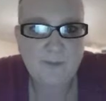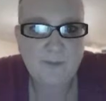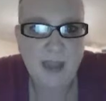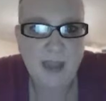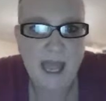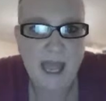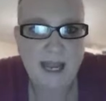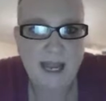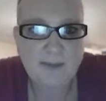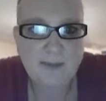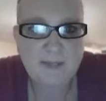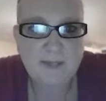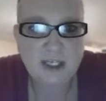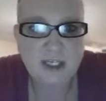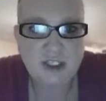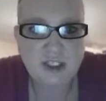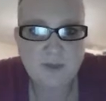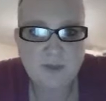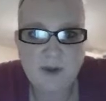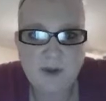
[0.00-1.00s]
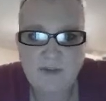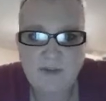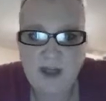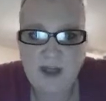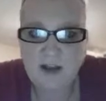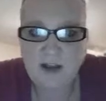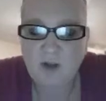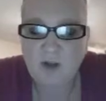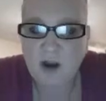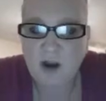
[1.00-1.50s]
adaptations, we have that
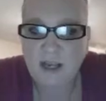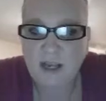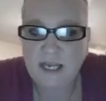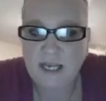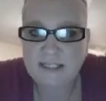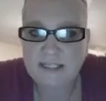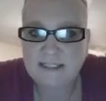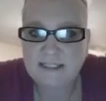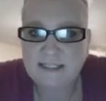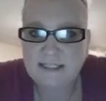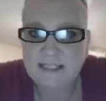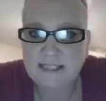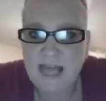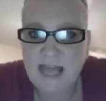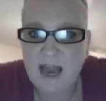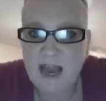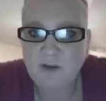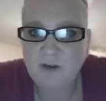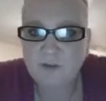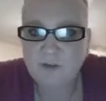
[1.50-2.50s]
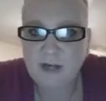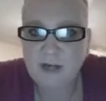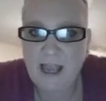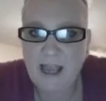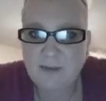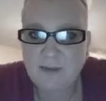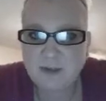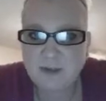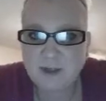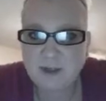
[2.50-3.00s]
elongated snout for
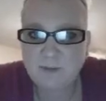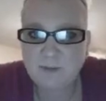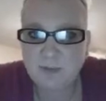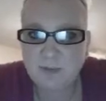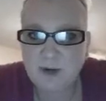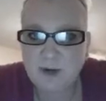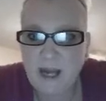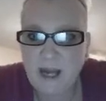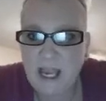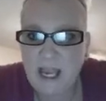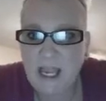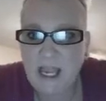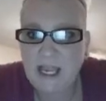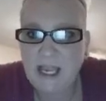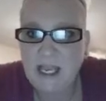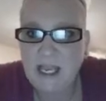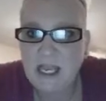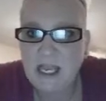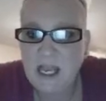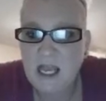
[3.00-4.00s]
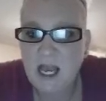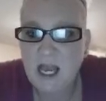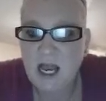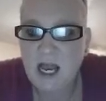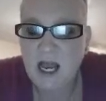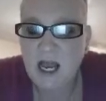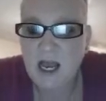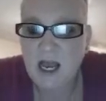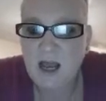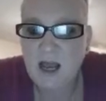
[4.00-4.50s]
capturing prey.
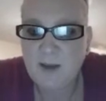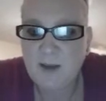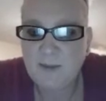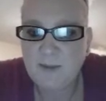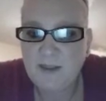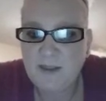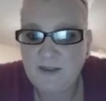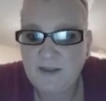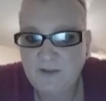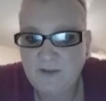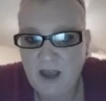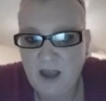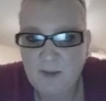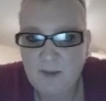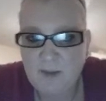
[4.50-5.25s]
And they've got